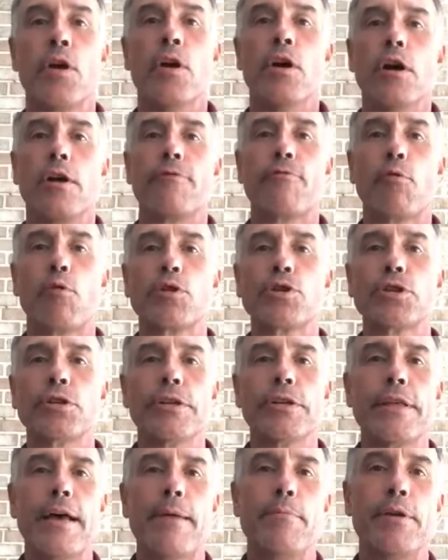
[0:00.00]

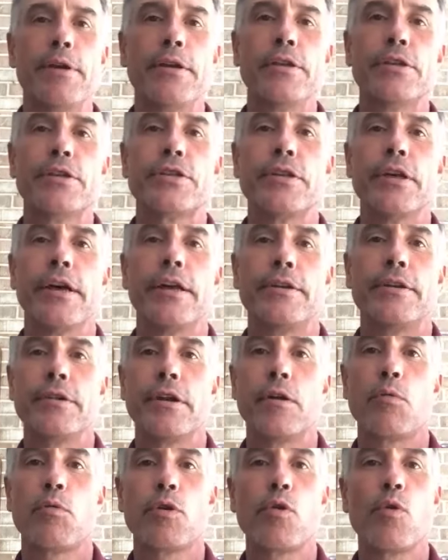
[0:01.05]
Unfortunately, that means that
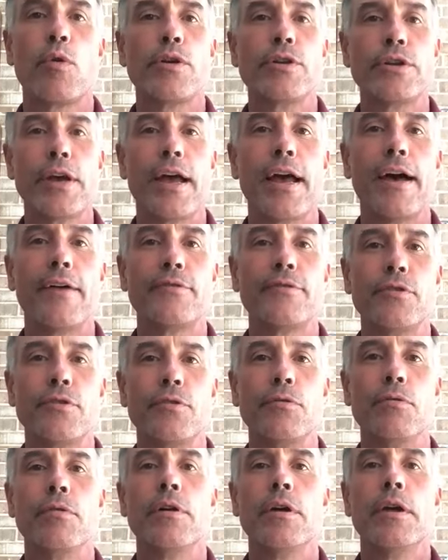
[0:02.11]
we're going to have
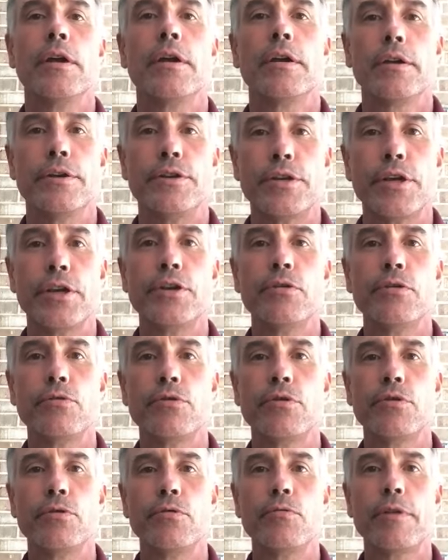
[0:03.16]
to continue
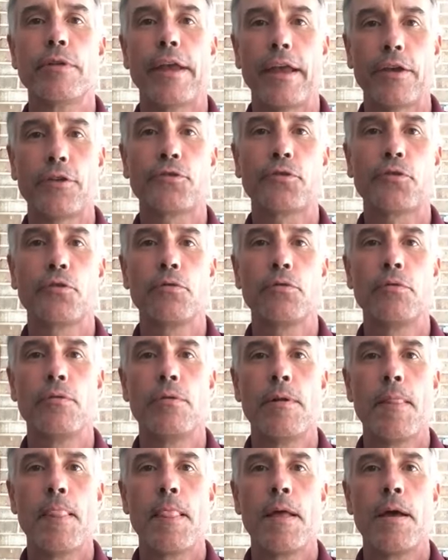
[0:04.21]
to cancel
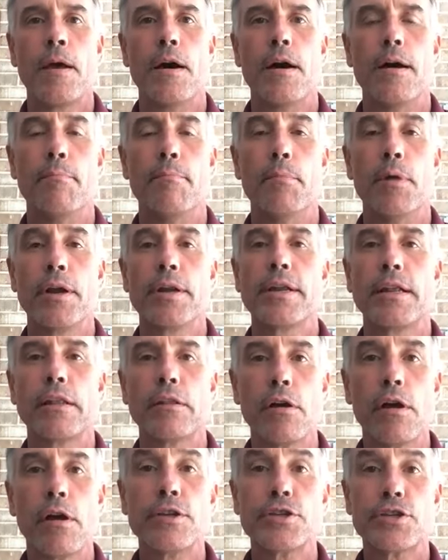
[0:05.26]
Monday
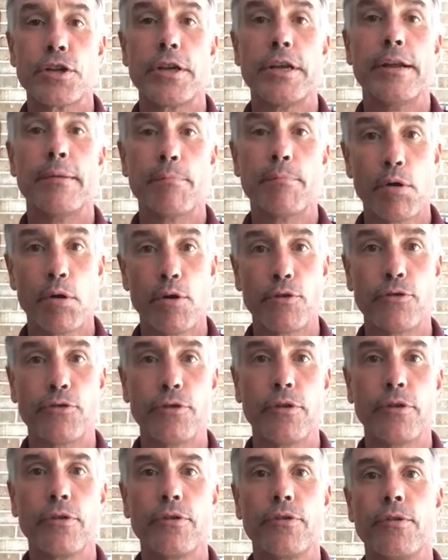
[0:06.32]
lunch in
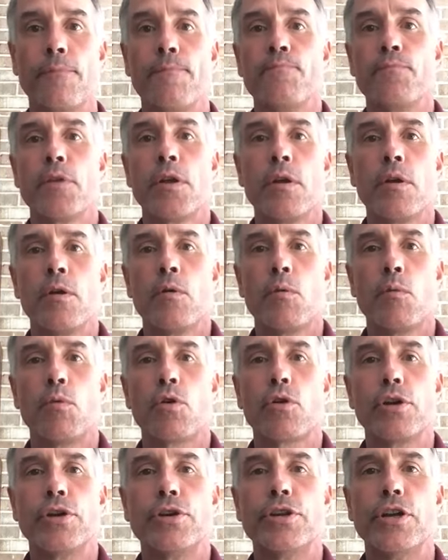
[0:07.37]
person. We'll
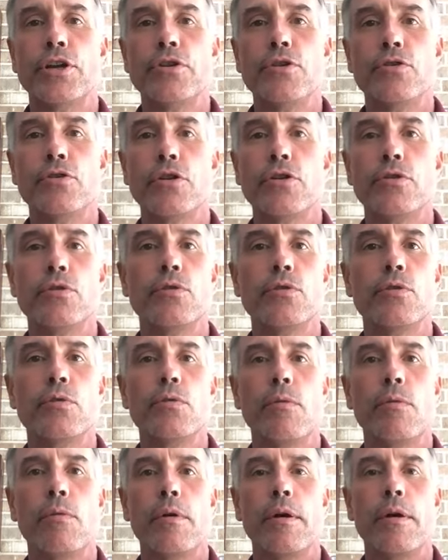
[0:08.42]
continue to
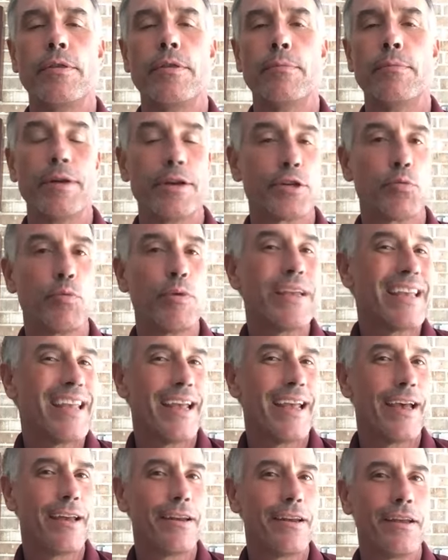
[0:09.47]
do the best we
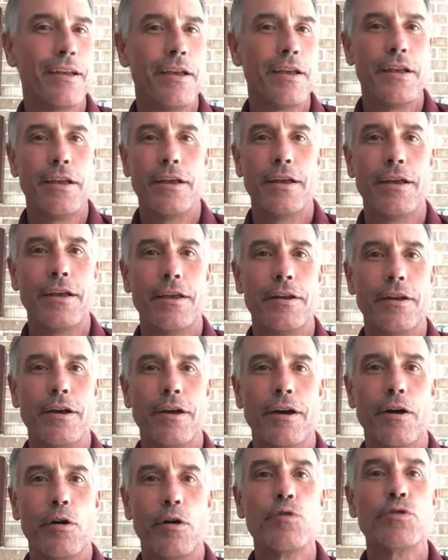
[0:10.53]
can and
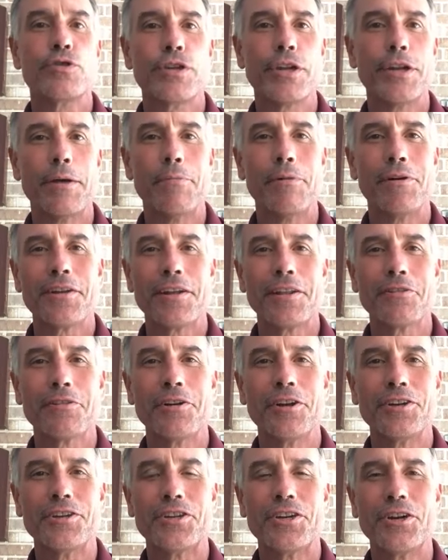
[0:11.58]
hosting a Monday
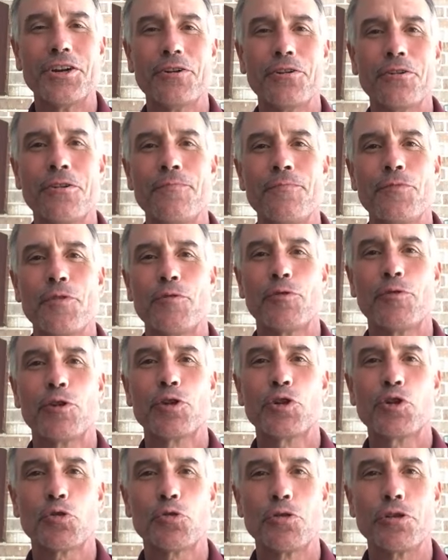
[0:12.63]
lunch here
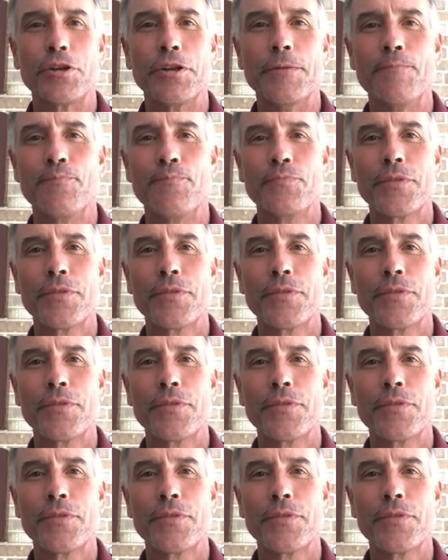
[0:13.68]
virtually.